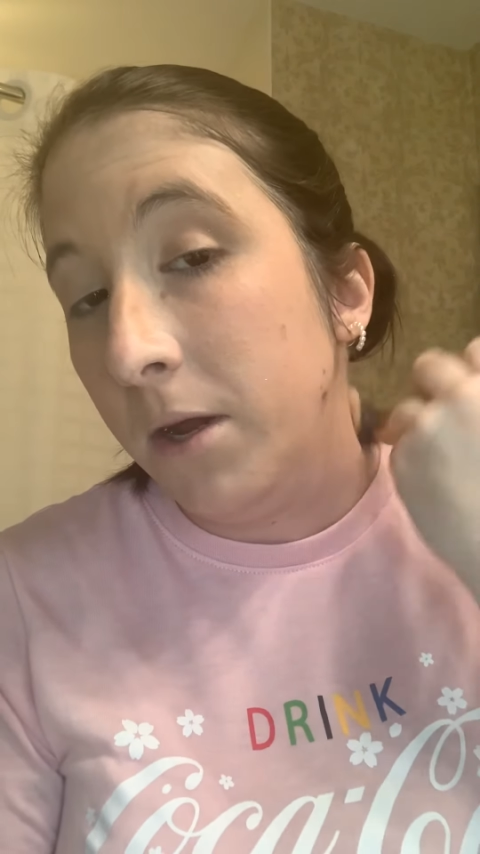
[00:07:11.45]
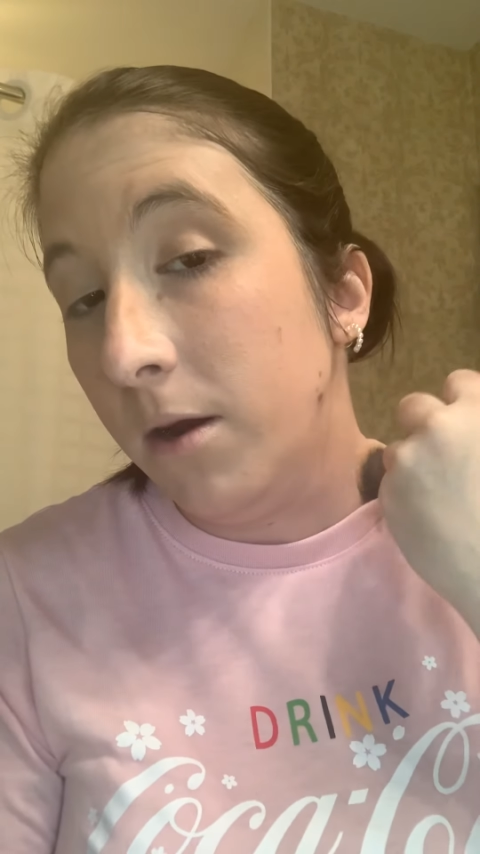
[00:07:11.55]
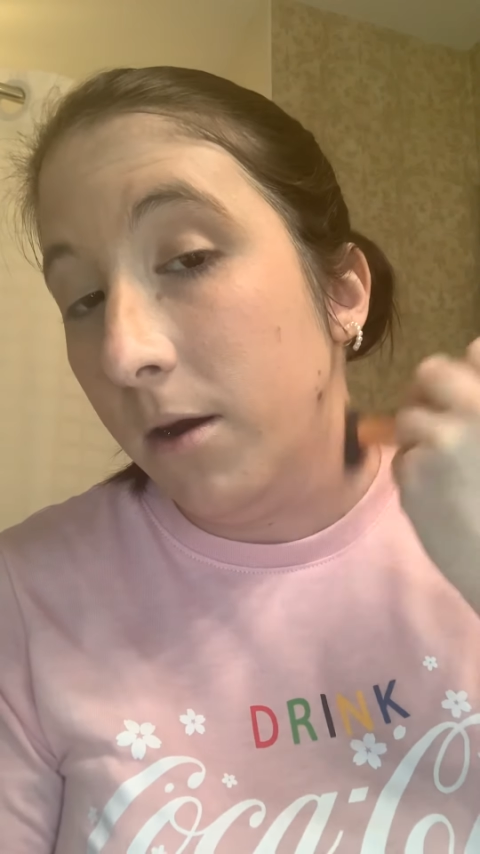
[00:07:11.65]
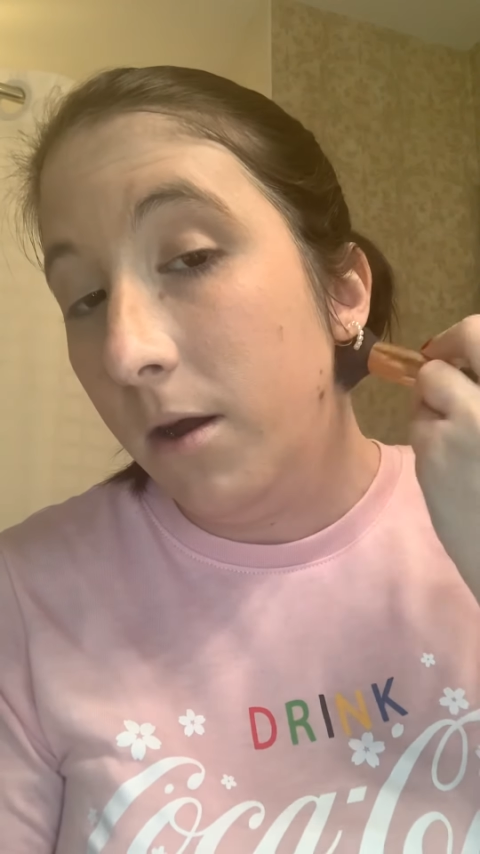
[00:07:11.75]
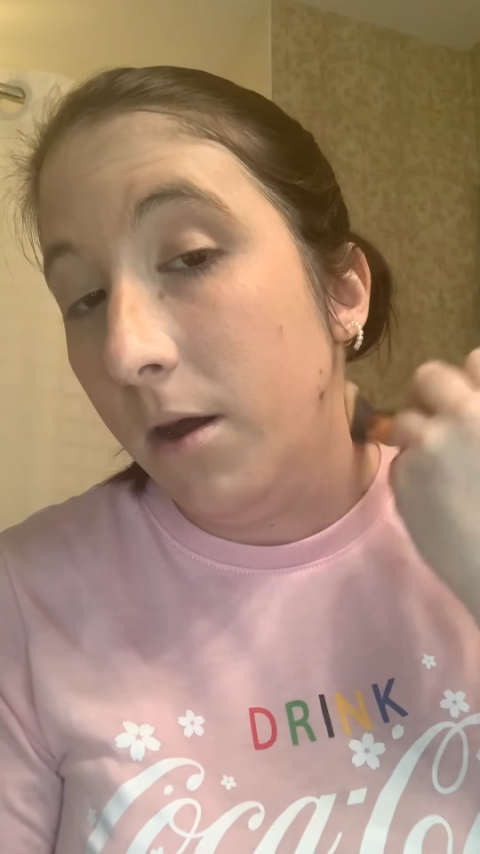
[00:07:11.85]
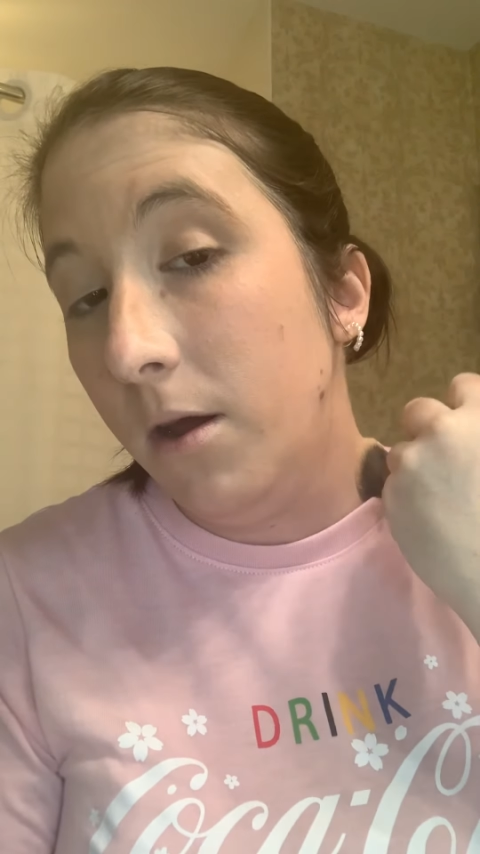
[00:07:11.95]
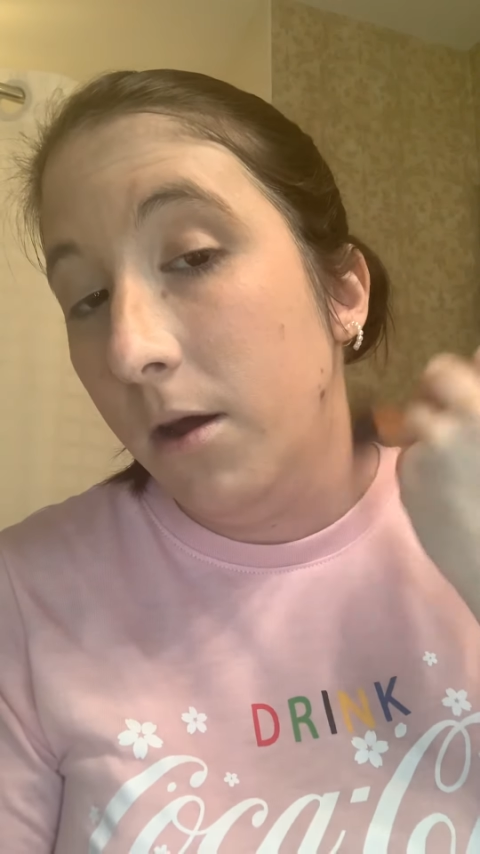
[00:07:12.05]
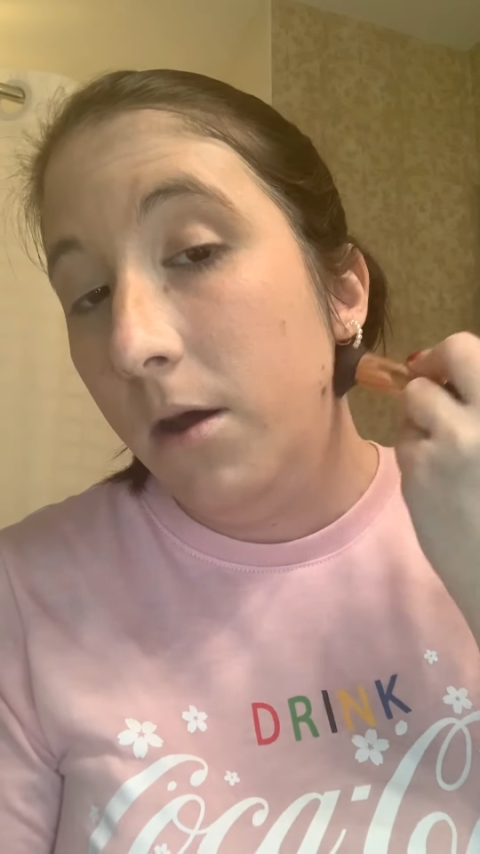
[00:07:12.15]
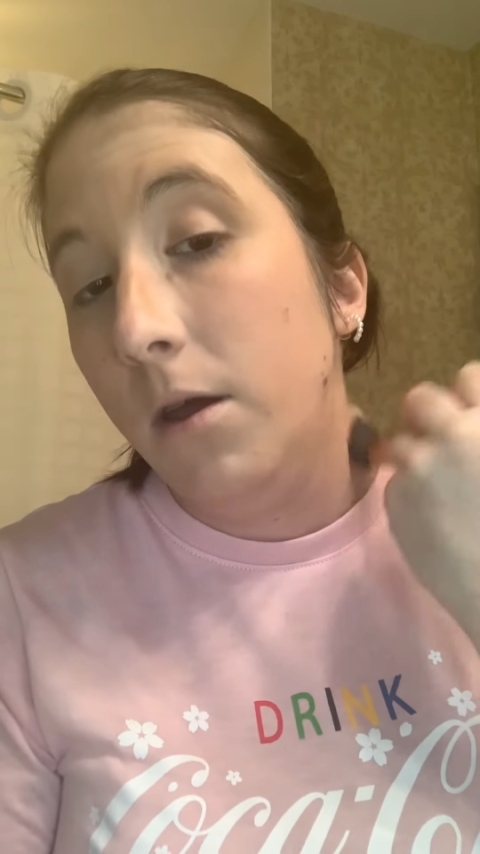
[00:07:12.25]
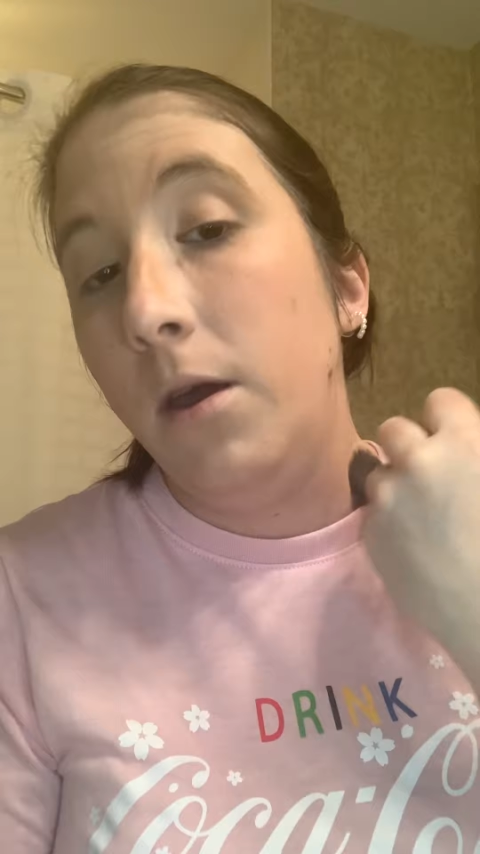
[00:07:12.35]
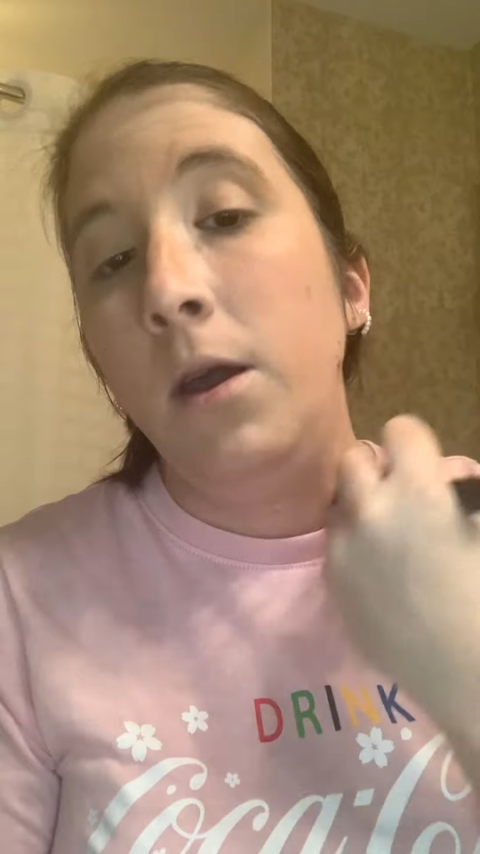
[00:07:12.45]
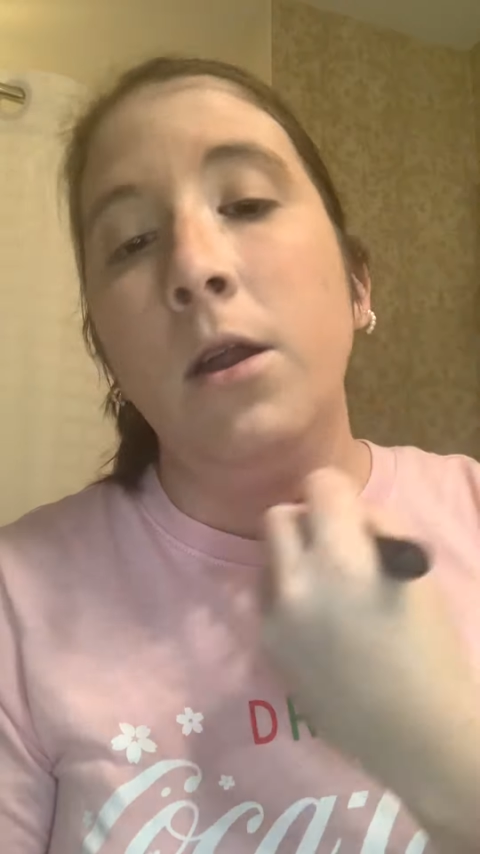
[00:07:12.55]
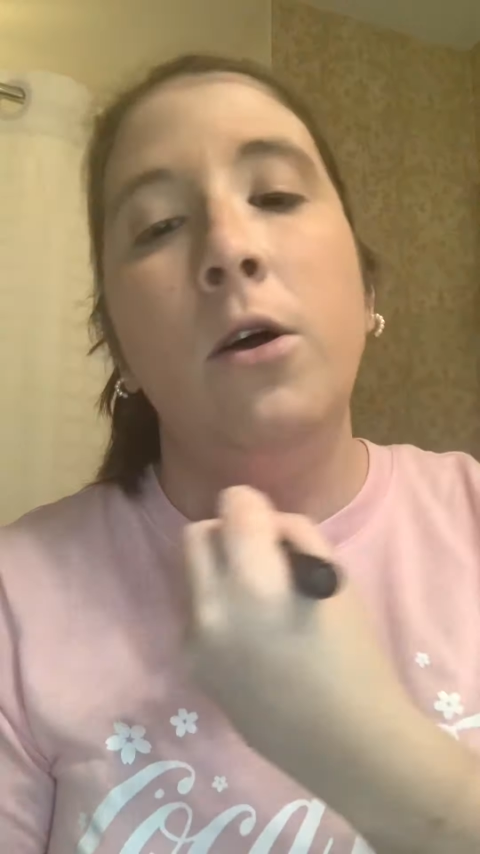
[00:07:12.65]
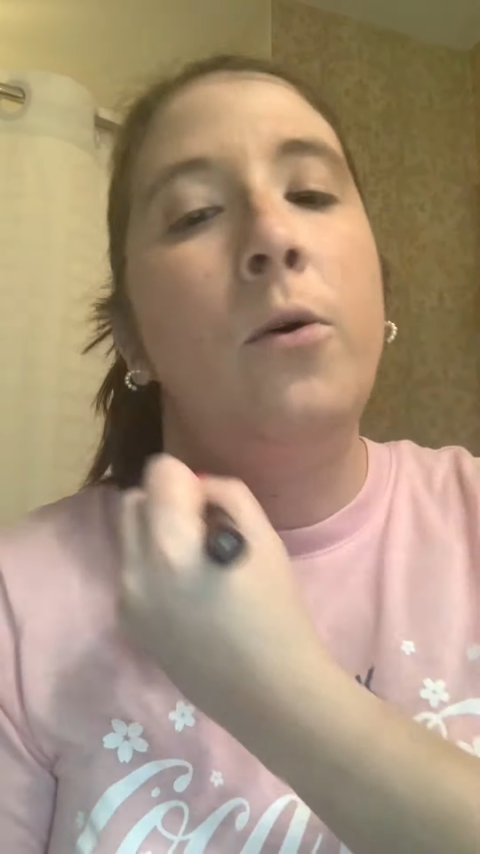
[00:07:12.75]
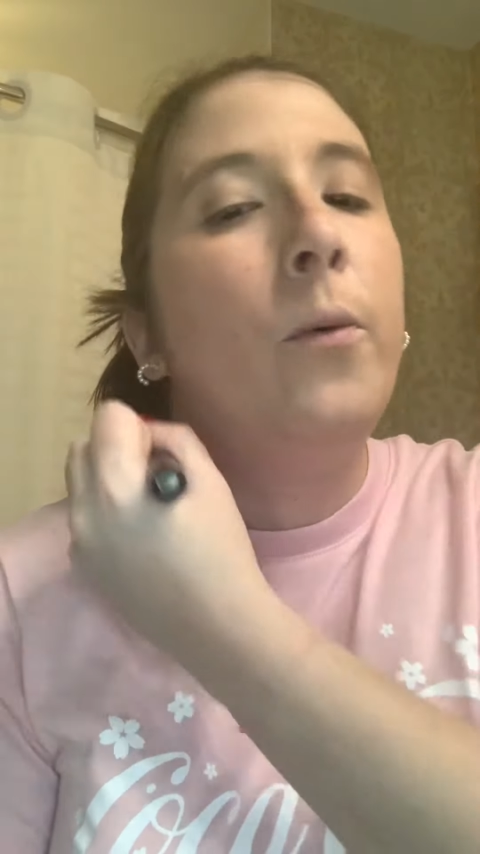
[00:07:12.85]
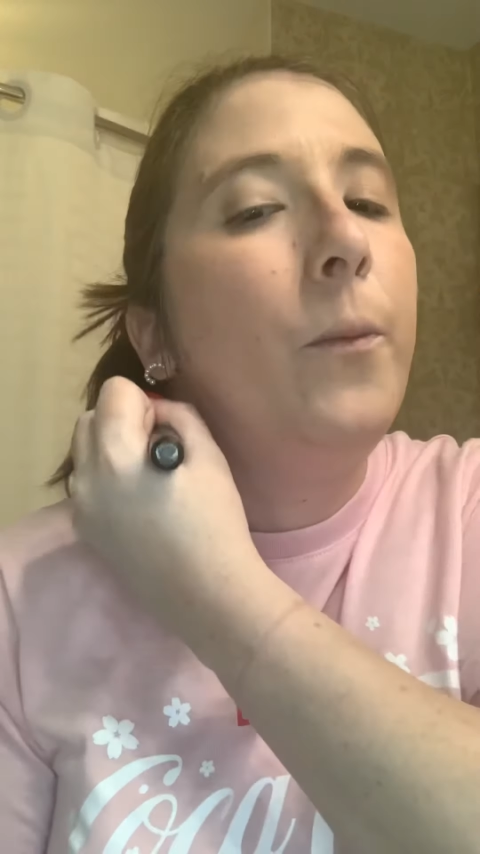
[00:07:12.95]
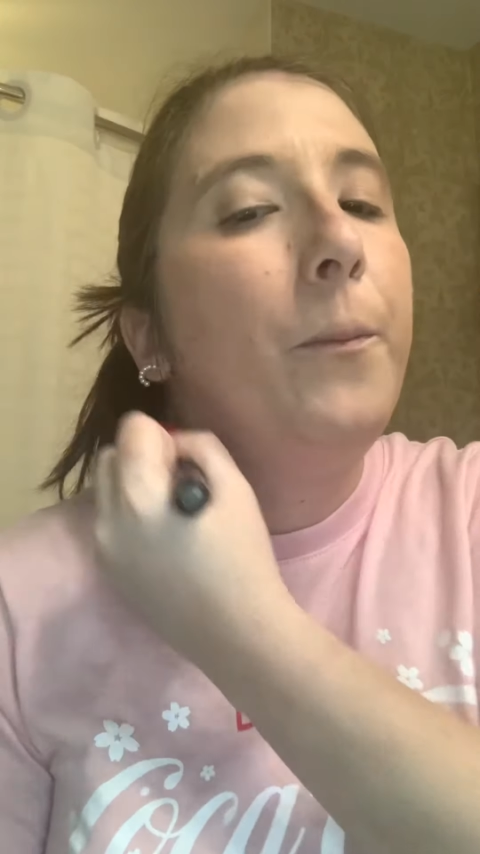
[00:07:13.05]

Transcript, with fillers: and, you know,